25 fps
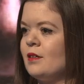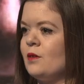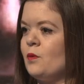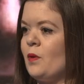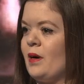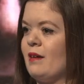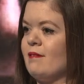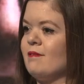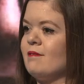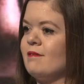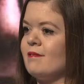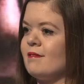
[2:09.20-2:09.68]

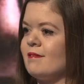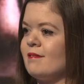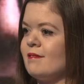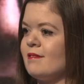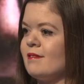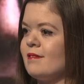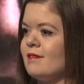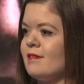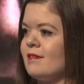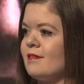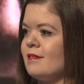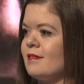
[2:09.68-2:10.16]
Well,
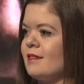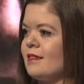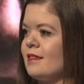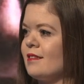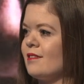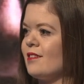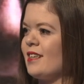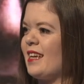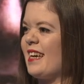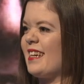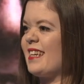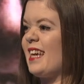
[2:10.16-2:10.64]

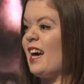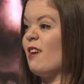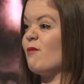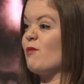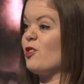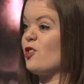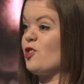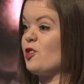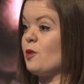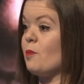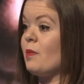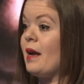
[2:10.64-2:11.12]
I can't
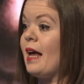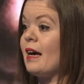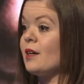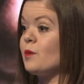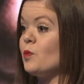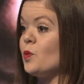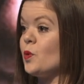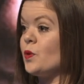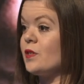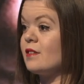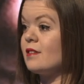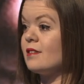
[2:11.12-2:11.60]
reach the
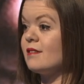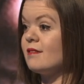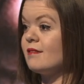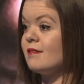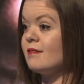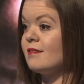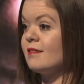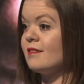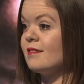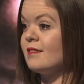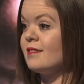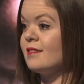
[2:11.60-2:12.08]
blackboard.
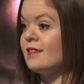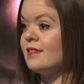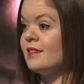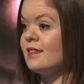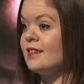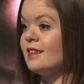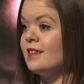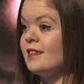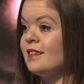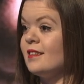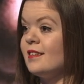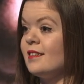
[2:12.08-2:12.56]

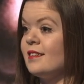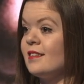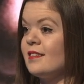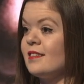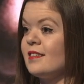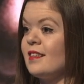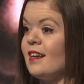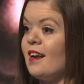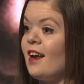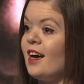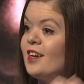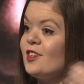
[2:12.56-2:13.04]

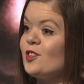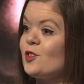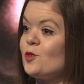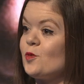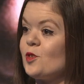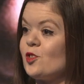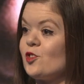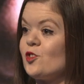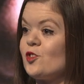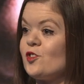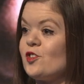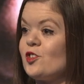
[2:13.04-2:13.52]
The light
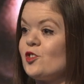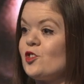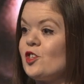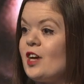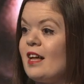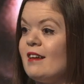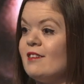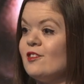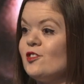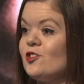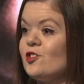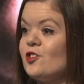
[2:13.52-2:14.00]
switch is a
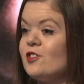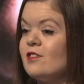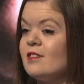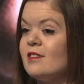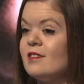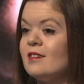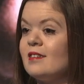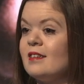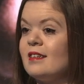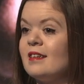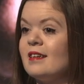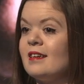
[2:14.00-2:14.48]
challenge.
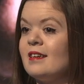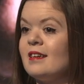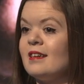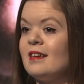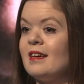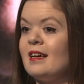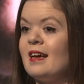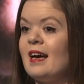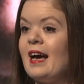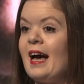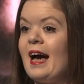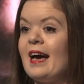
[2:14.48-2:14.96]

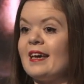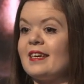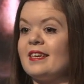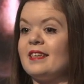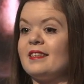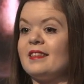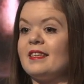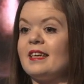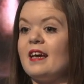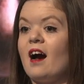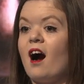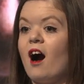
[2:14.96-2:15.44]

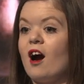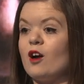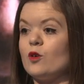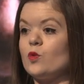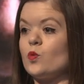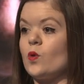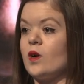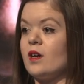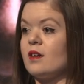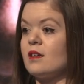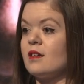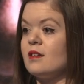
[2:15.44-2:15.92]
Hanging the
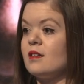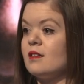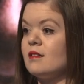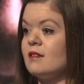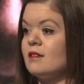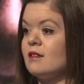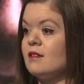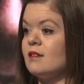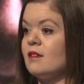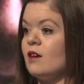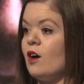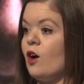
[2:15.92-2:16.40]
artwork
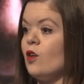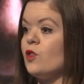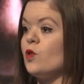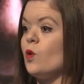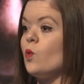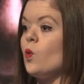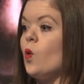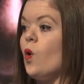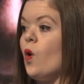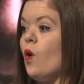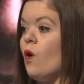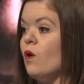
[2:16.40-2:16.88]
on
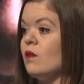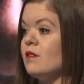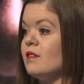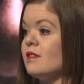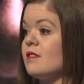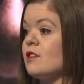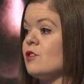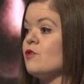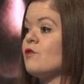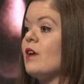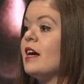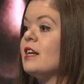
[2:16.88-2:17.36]
the wall
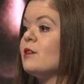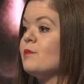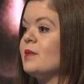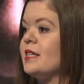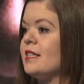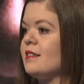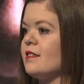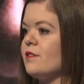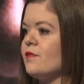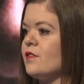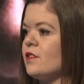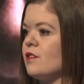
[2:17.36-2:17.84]
is
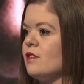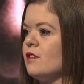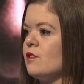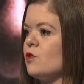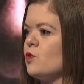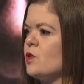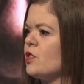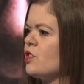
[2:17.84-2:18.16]
incredibly difficult,